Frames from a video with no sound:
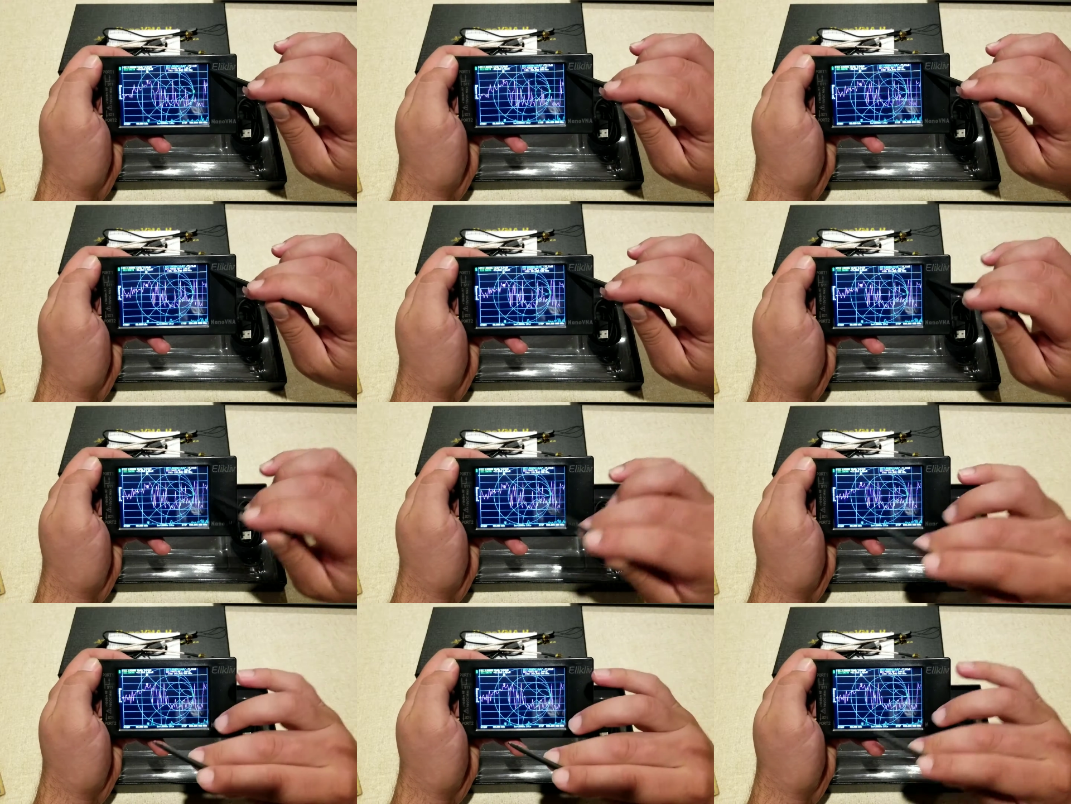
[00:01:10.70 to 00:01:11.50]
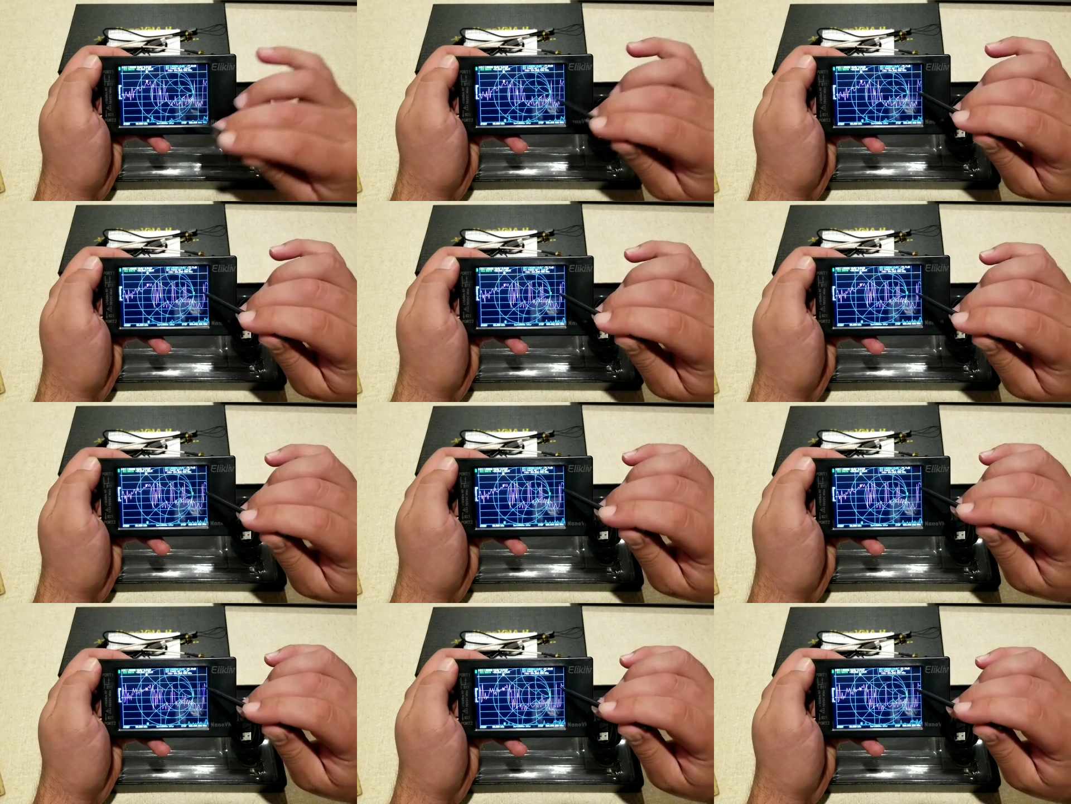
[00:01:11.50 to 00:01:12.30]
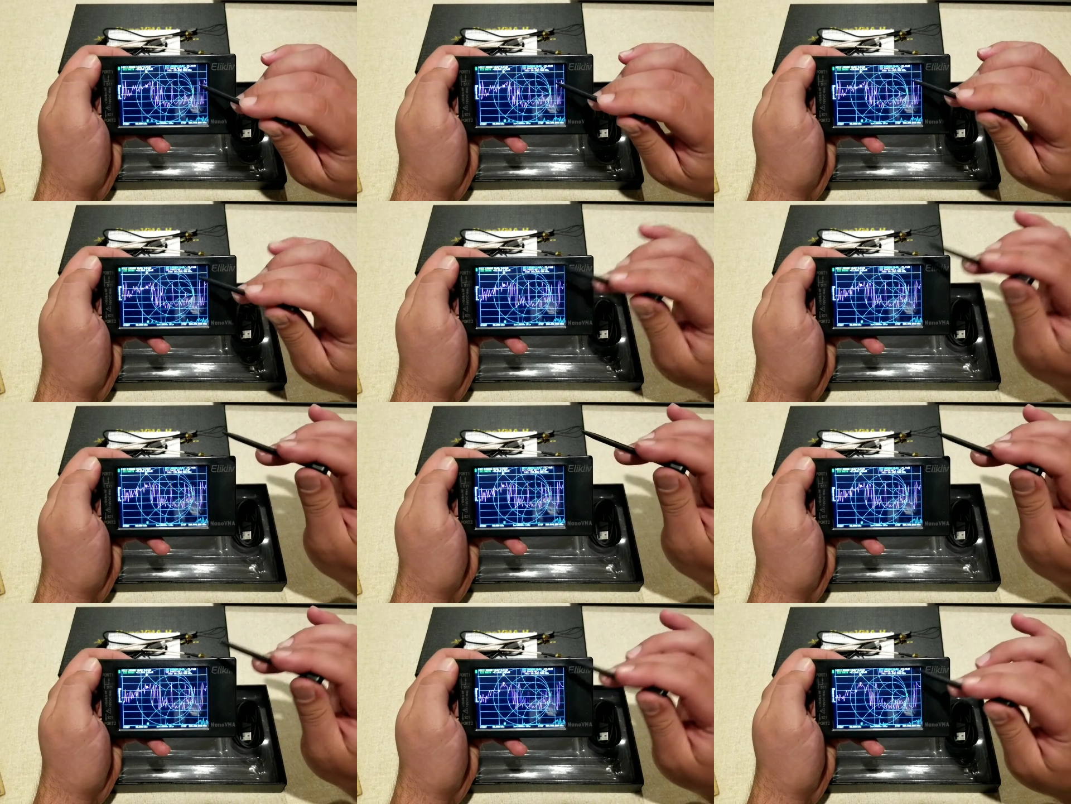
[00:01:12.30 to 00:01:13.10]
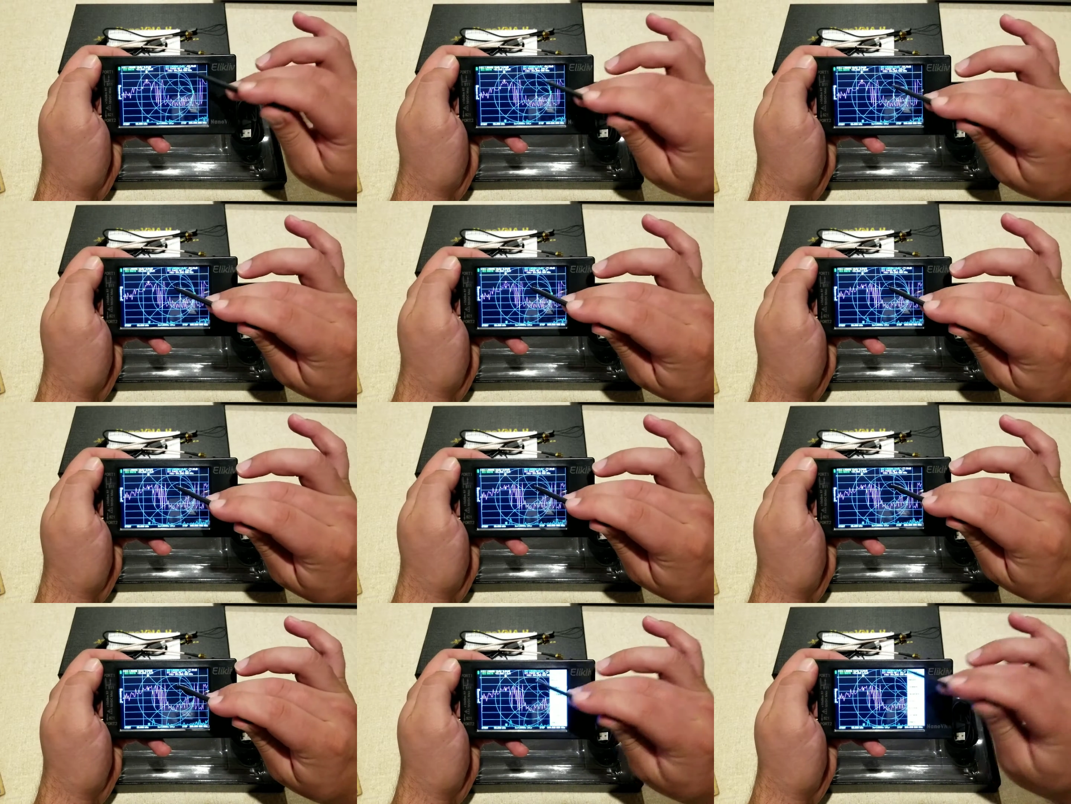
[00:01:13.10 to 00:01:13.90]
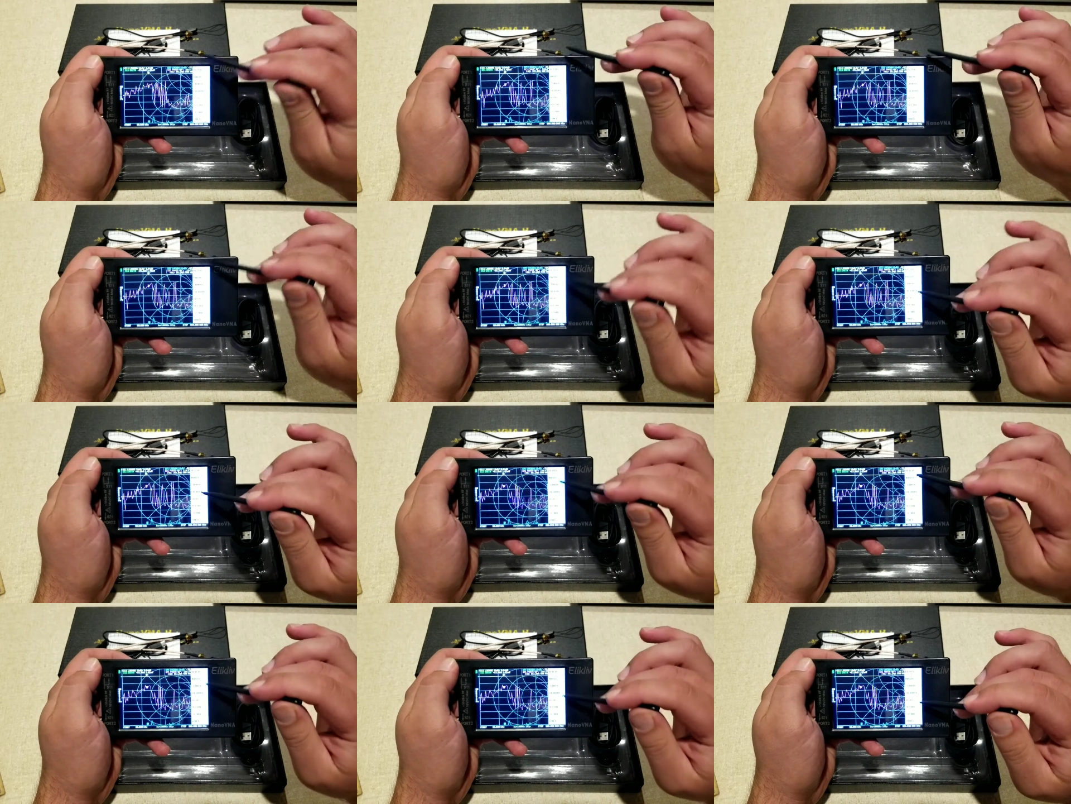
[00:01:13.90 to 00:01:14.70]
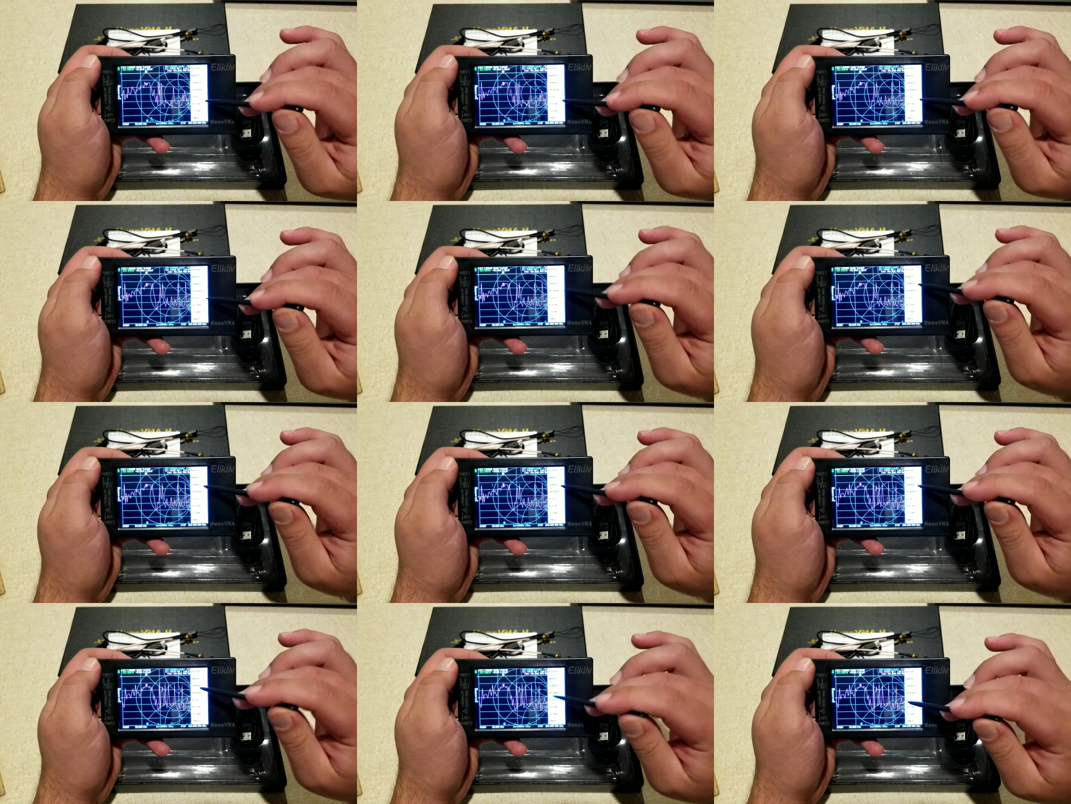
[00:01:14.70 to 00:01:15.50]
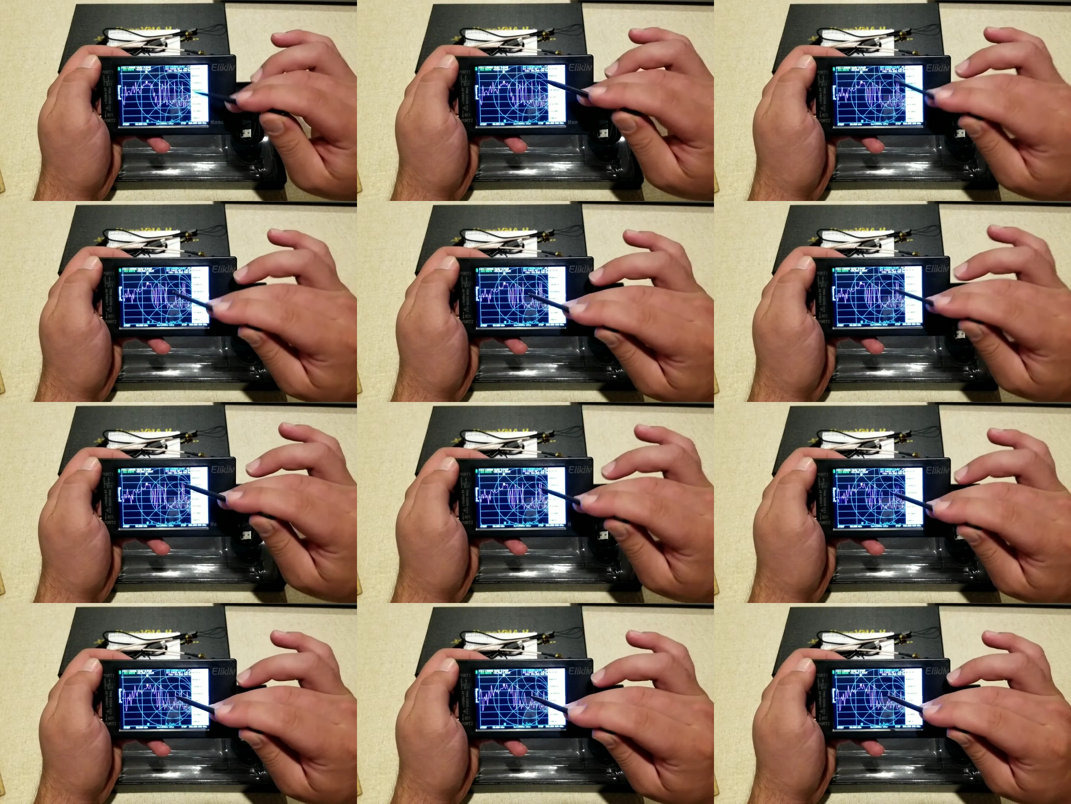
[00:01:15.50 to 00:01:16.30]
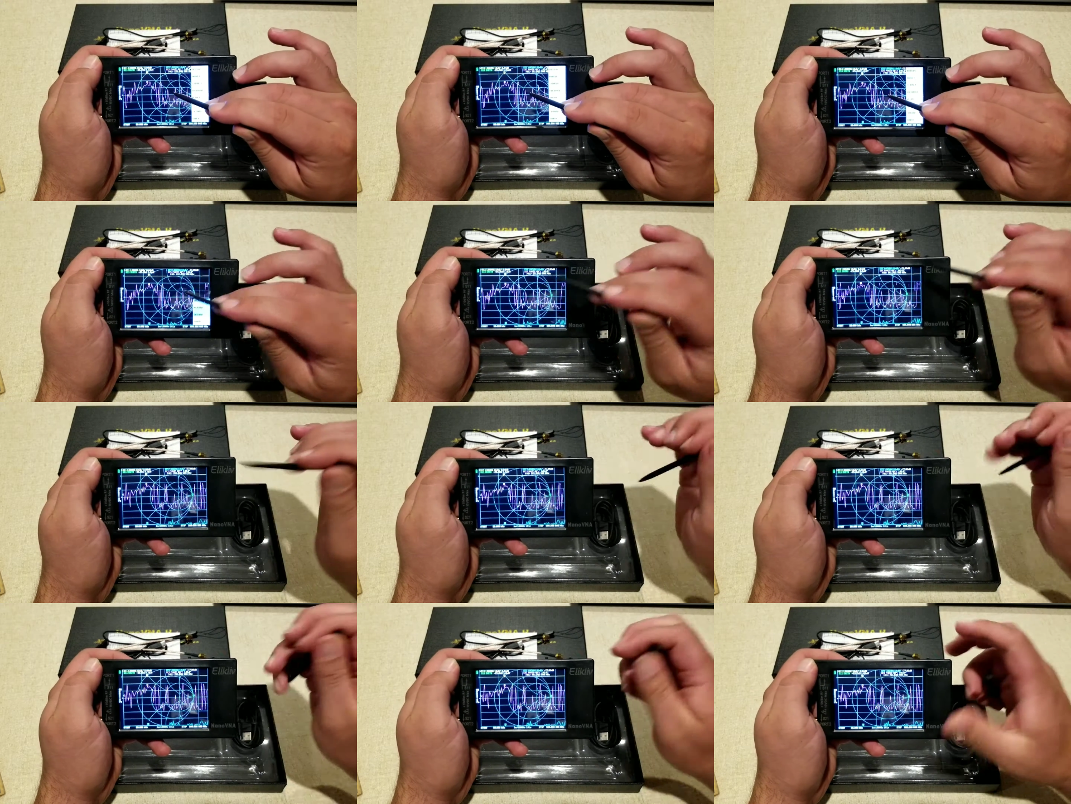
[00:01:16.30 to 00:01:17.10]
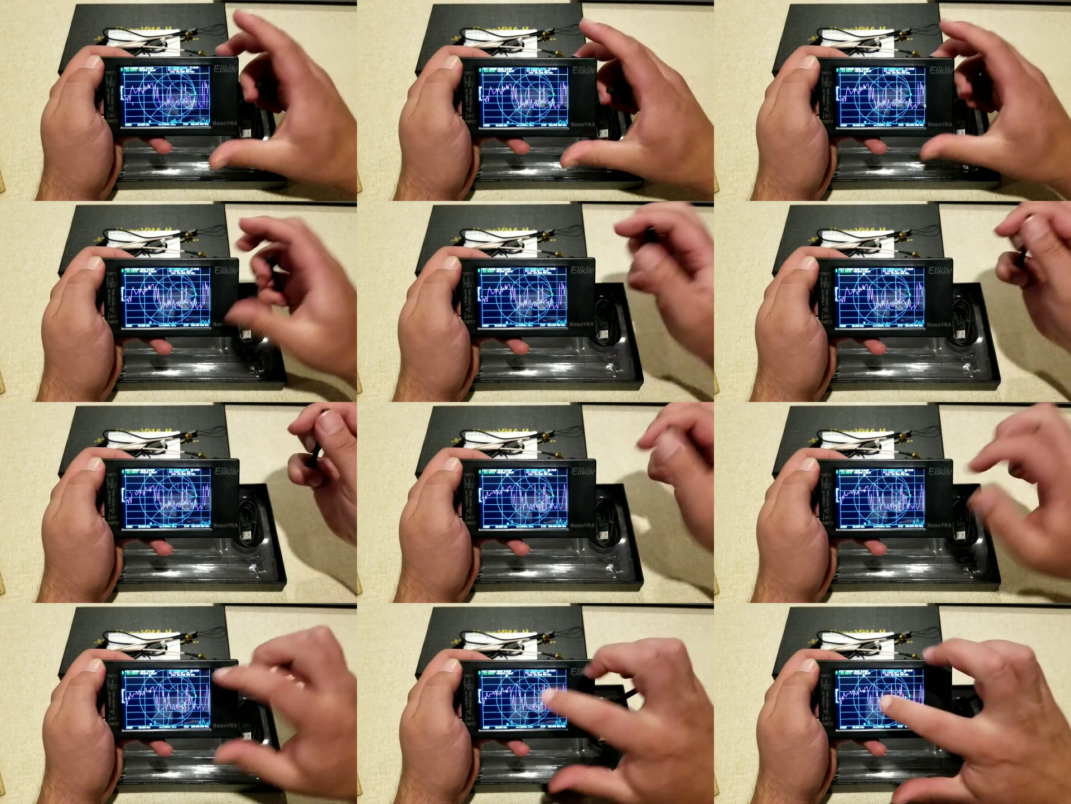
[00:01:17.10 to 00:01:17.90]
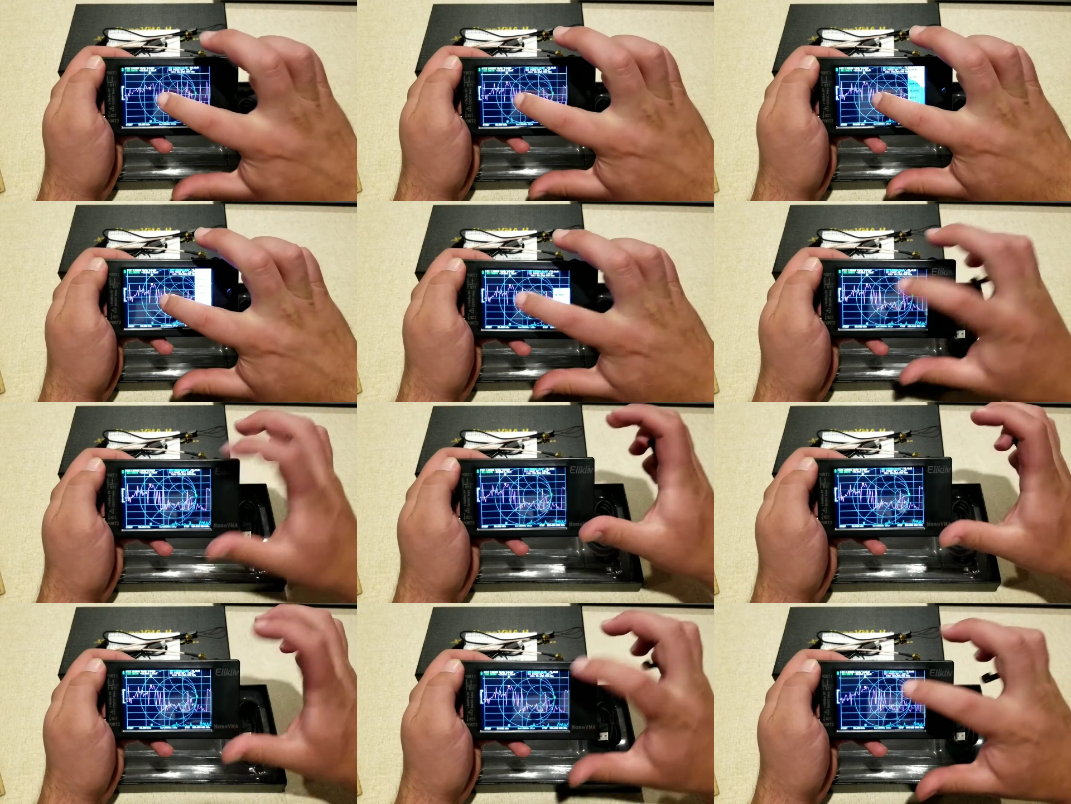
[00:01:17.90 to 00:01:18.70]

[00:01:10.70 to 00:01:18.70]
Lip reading: [unreadable: no face in view]